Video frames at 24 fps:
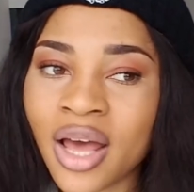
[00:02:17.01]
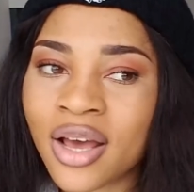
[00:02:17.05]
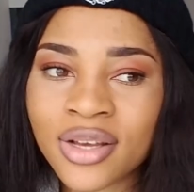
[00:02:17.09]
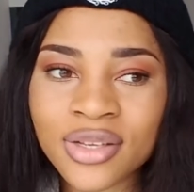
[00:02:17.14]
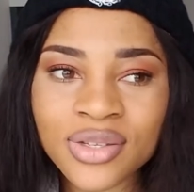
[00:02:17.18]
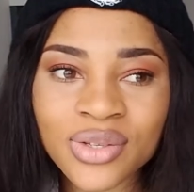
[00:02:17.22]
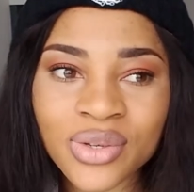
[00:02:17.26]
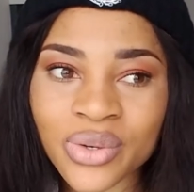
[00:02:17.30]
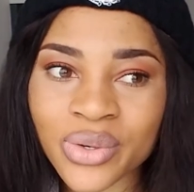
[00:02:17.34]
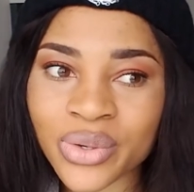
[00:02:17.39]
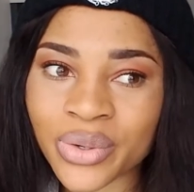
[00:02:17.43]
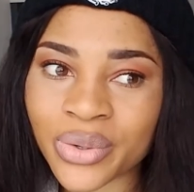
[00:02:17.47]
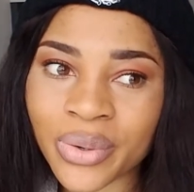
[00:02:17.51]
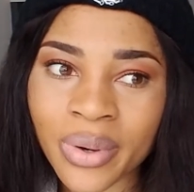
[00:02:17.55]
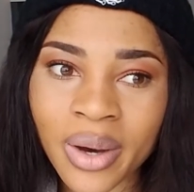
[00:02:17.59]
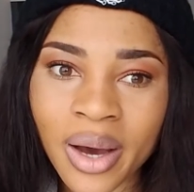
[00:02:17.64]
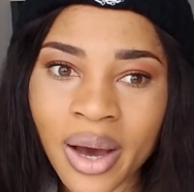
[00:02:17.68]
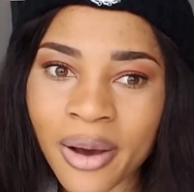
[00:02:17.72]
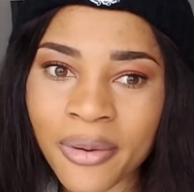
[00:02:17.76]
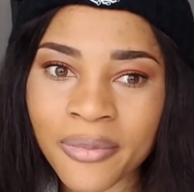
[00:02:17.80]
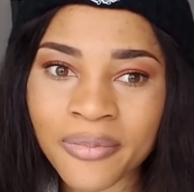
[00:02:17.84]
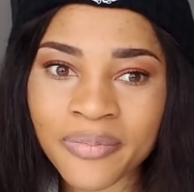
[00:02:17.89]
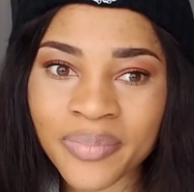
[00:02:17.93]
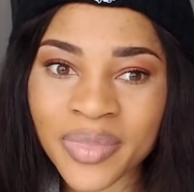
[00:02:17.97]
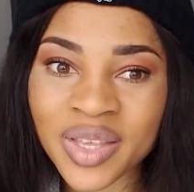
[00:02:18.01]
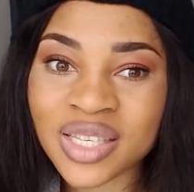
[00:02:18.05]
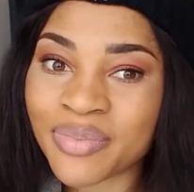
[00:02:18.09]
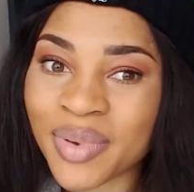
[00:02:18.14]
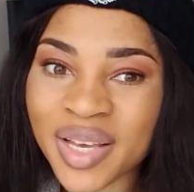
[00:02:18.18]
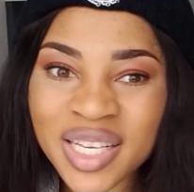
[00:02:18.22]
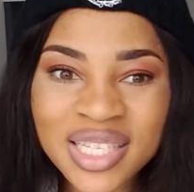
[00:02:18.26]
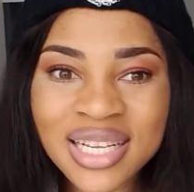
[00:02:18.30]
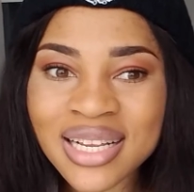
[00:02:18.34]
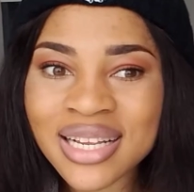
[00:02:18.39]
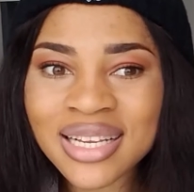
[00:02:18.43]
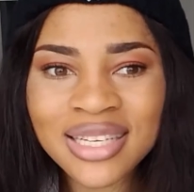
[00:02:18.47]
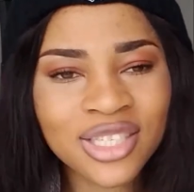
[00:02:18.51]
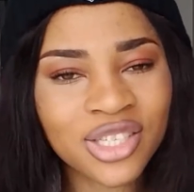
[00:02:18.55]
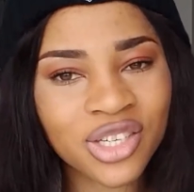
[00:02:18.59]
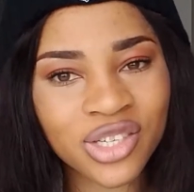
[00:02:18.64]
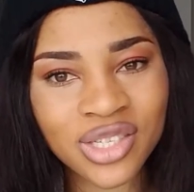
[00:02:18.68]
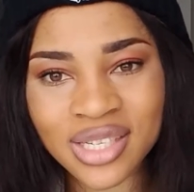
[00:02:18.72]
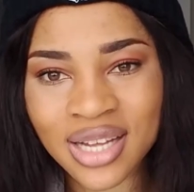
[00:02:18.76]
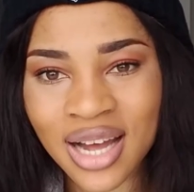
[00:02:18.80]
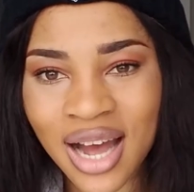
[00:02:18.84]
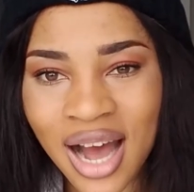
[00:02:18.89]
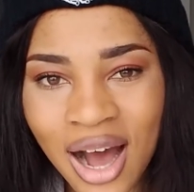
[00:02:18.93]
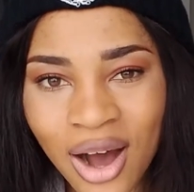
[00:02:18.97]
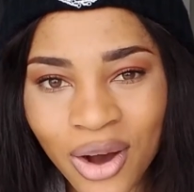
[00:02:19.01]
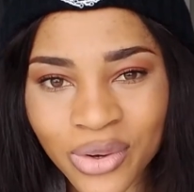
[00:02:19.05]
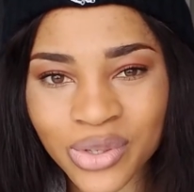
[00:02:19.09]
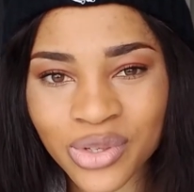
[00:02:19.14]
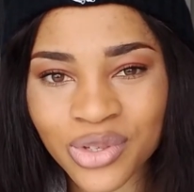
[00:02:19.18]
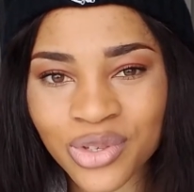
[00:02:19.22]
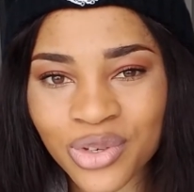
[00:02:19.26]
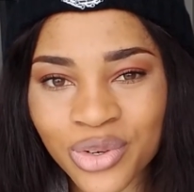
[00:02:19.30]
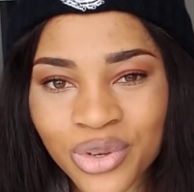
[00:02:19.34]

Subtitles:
So it's basically just a house.